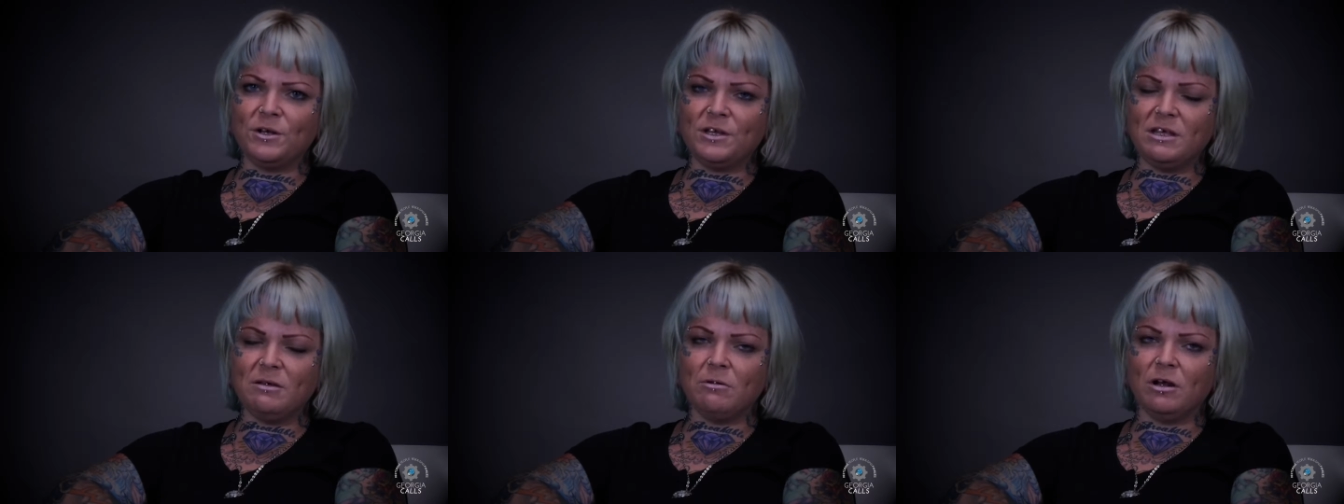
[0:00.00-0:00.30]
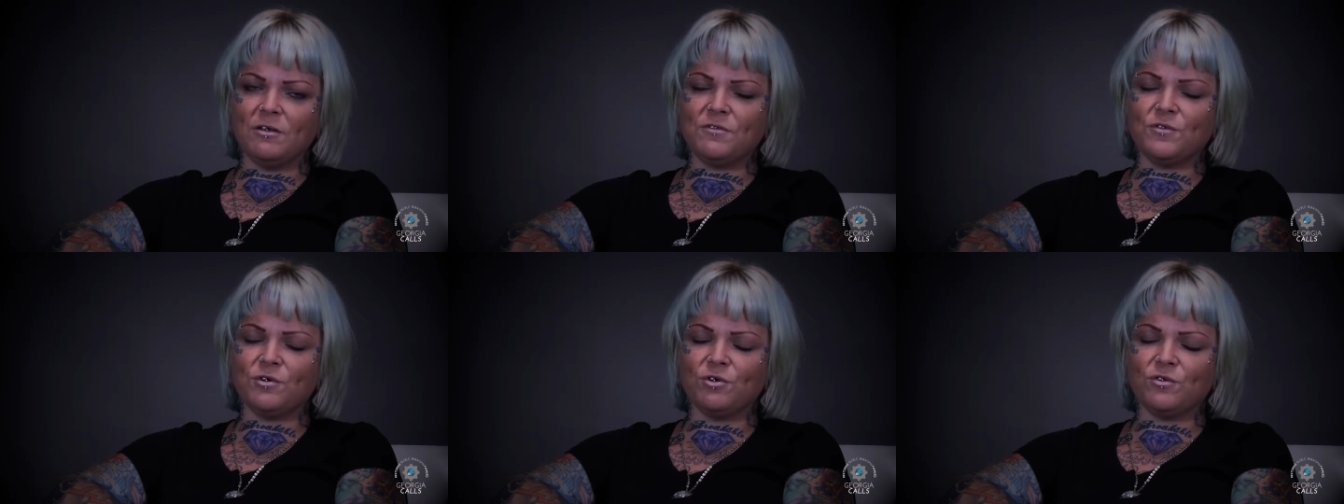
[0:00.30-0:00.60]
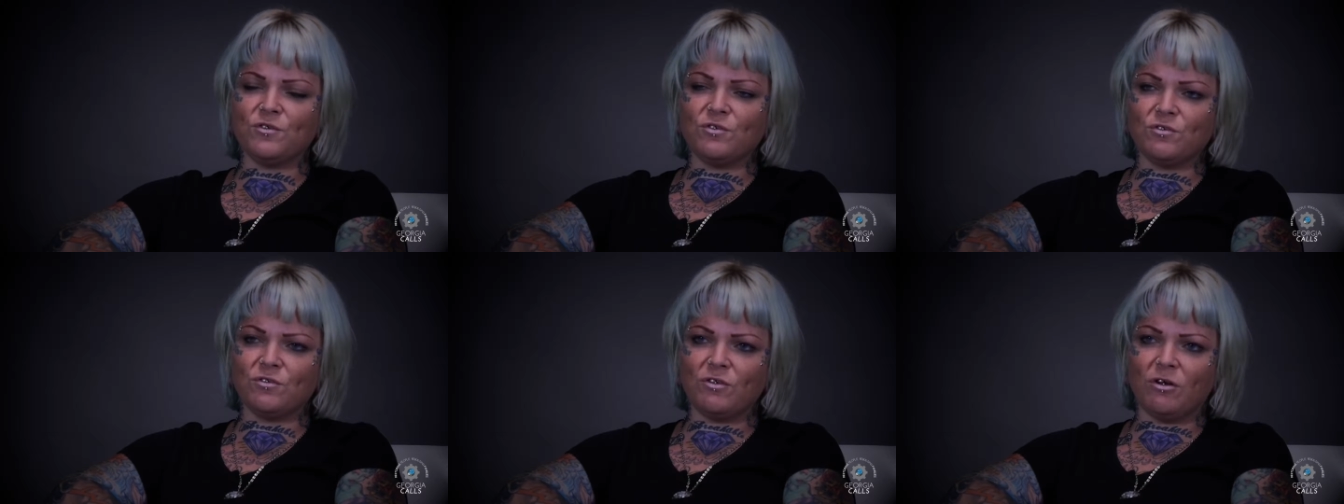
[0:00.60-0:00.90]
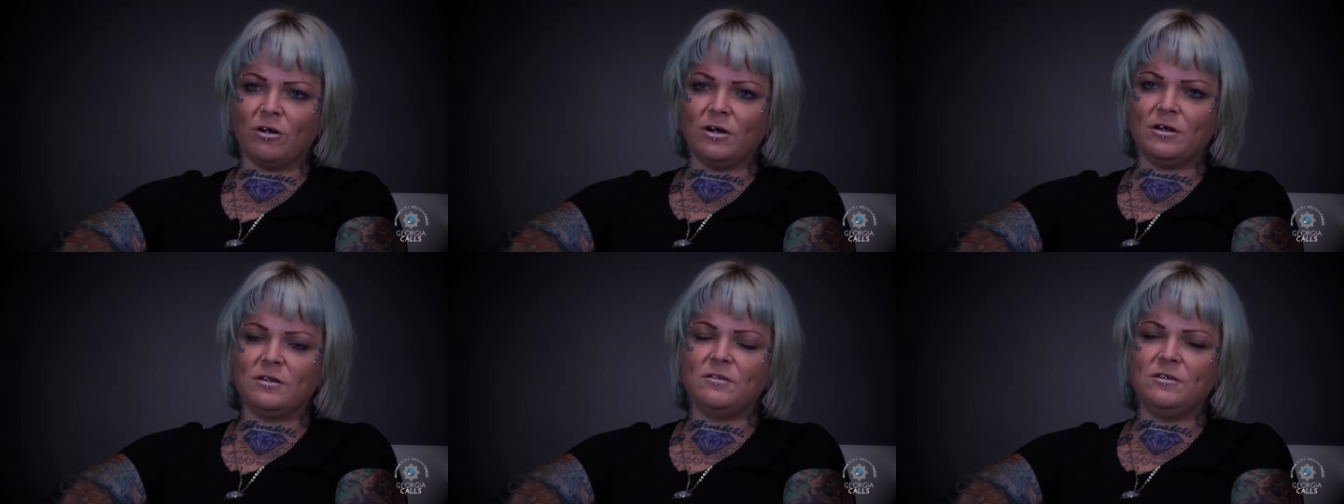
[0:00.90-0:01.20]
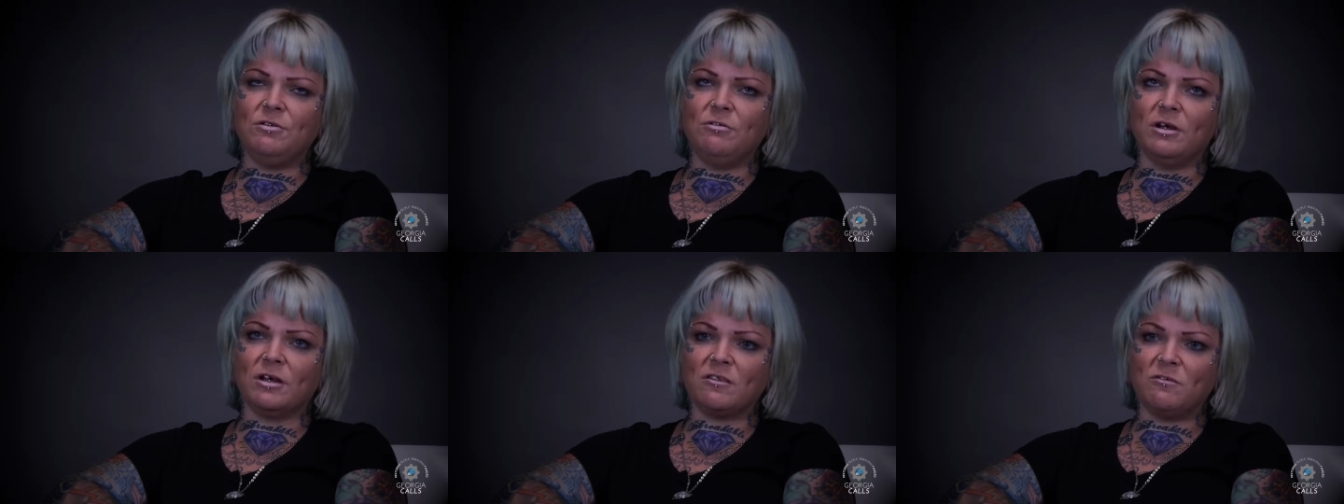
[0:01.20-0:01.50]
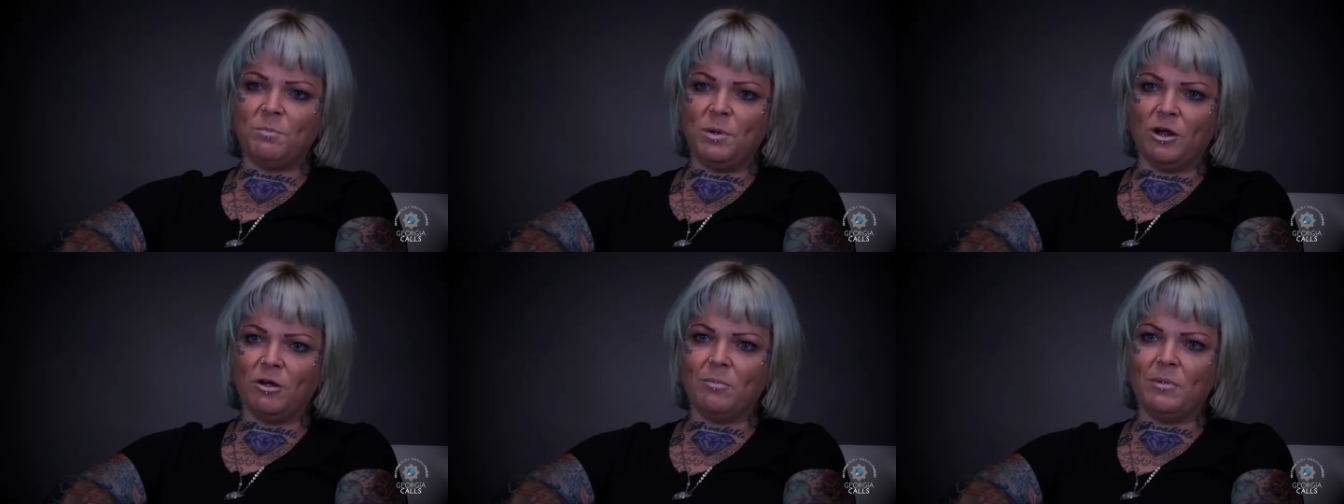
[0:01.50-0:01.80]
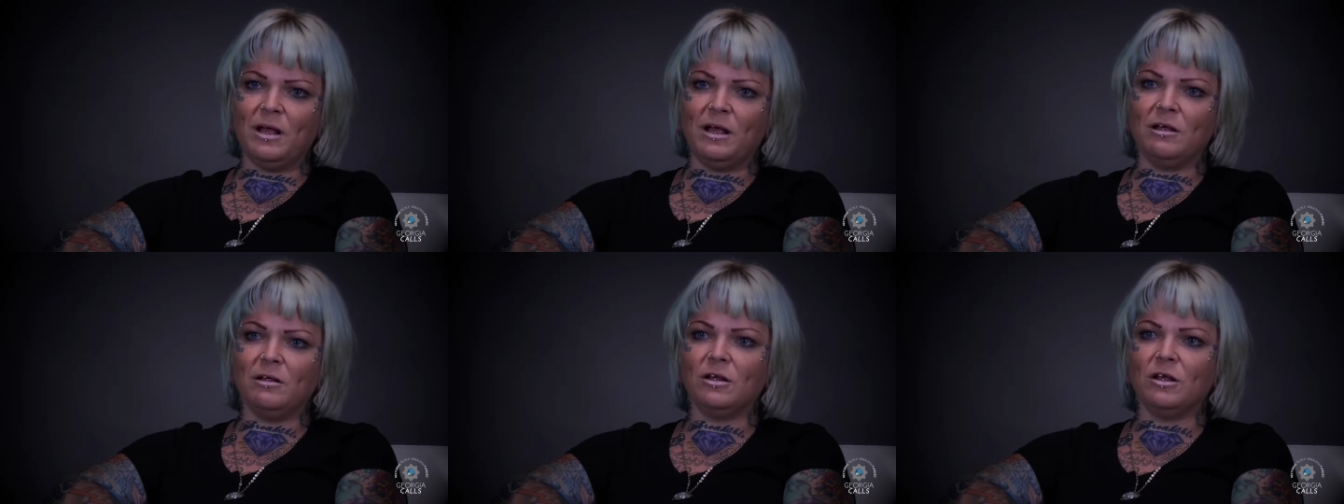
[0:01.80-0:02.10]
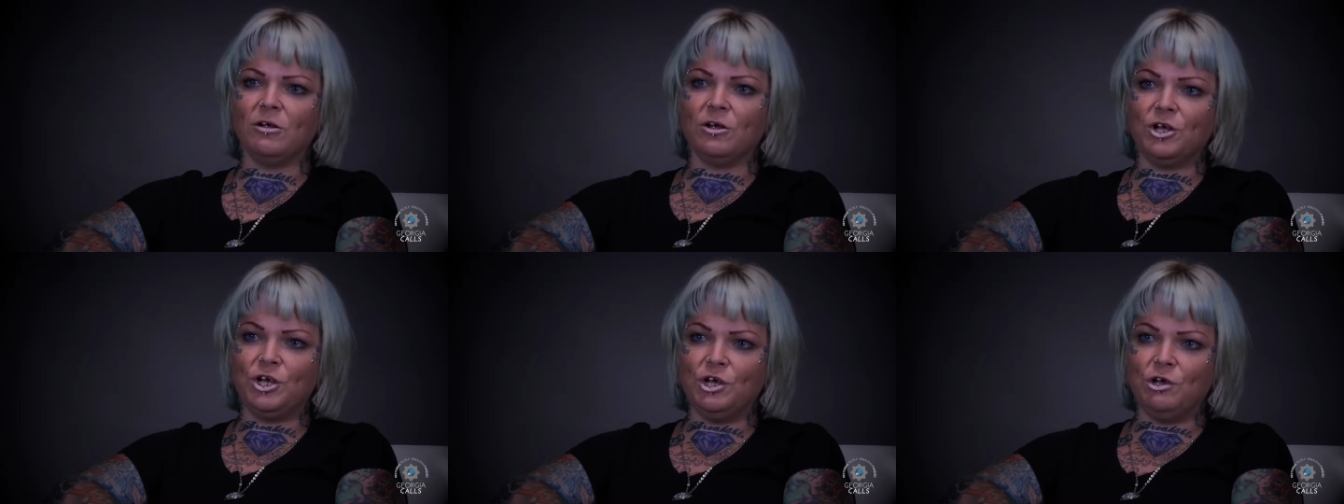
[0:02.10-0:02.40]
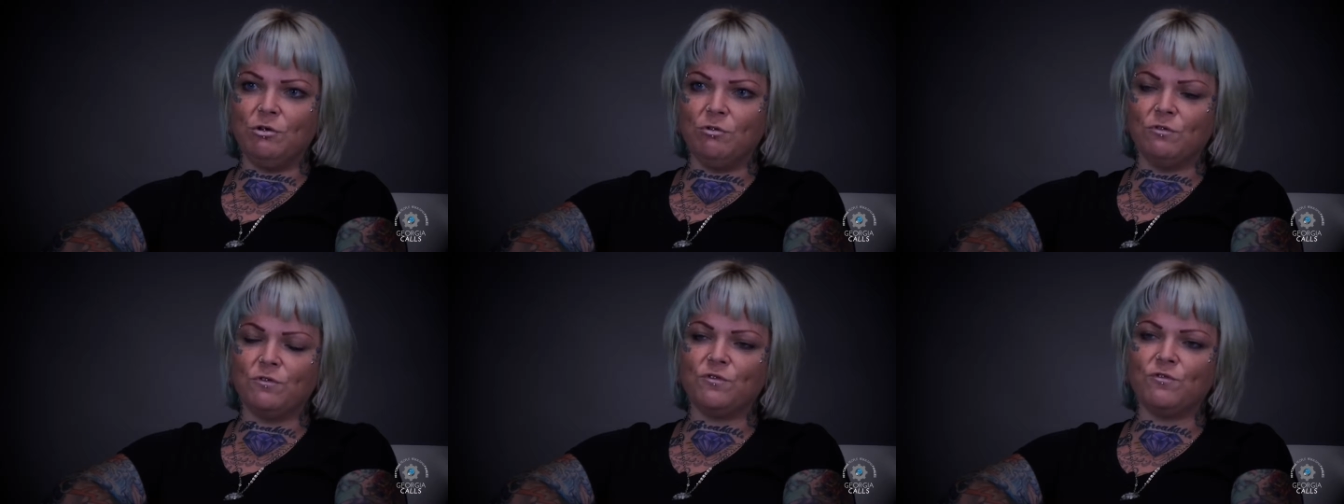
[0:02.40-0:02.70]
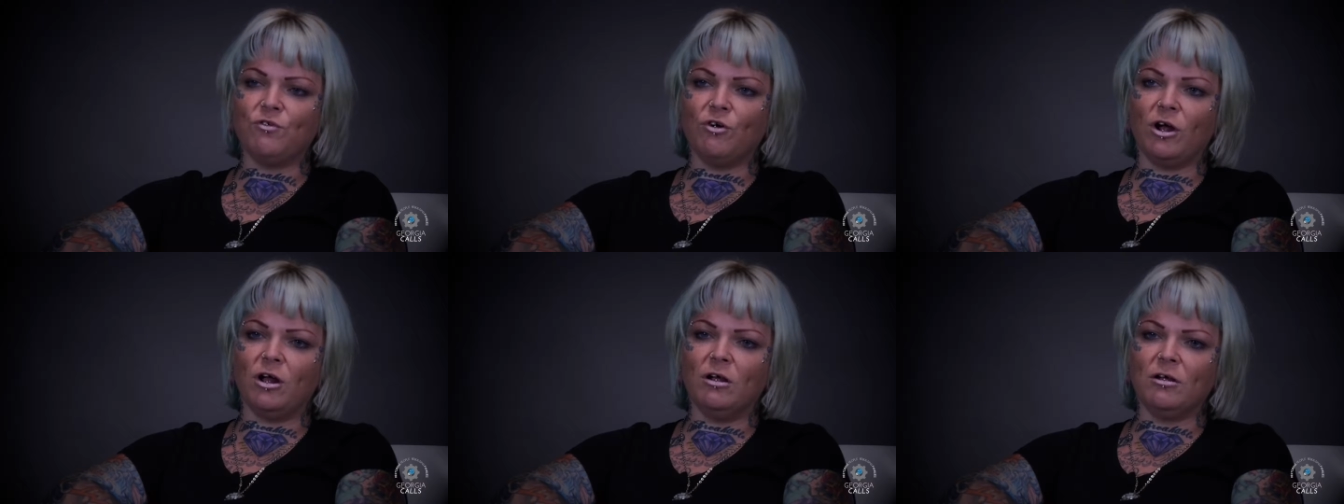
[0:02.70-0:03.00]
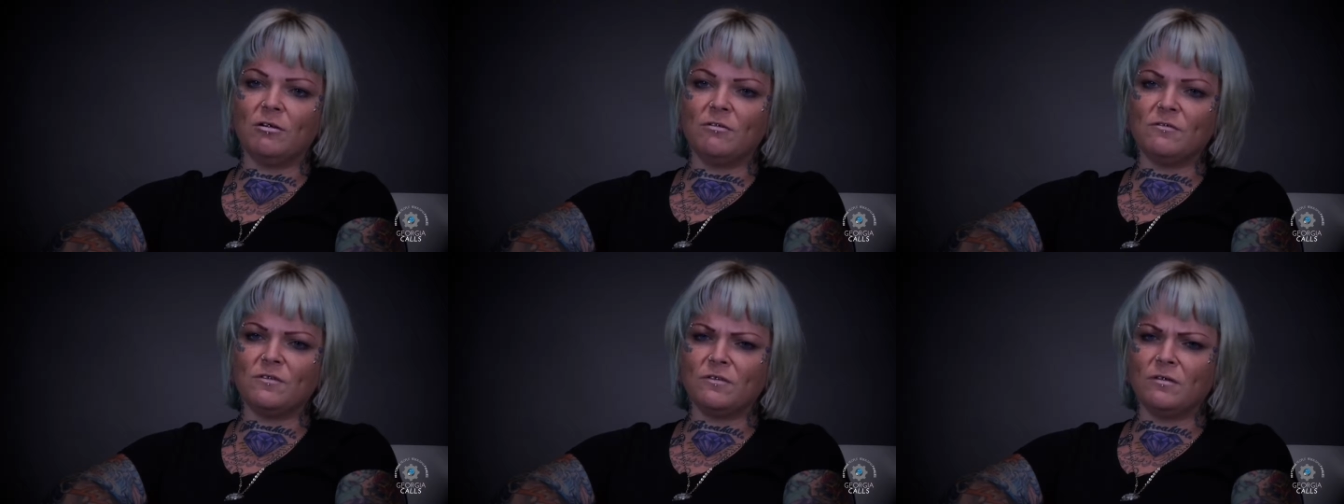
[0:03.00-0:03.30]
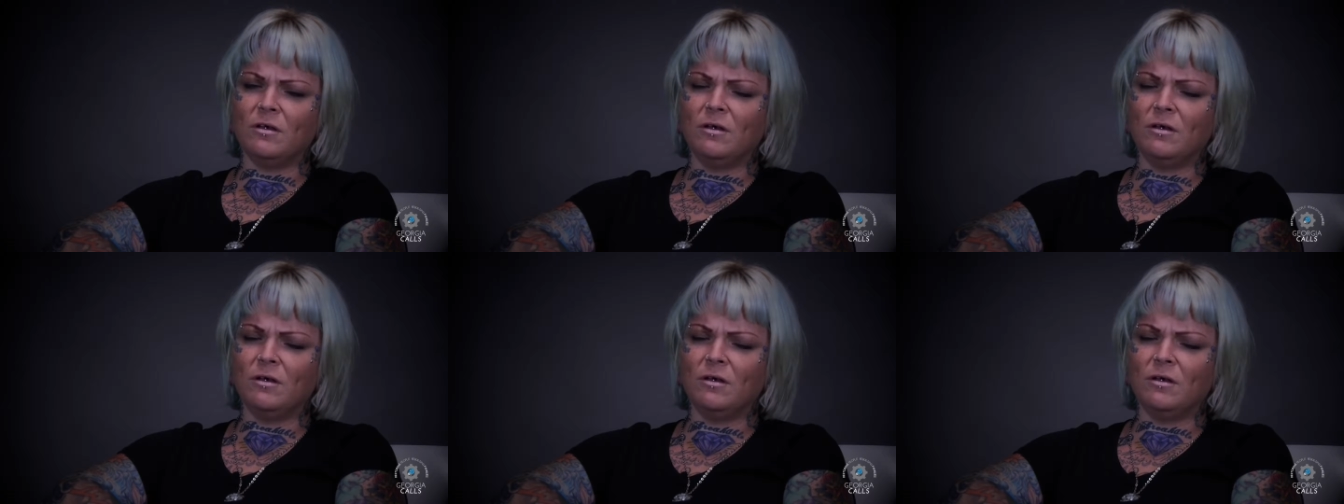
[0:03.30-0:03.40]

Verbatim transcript: 13 when I first started to experiment or use drugs.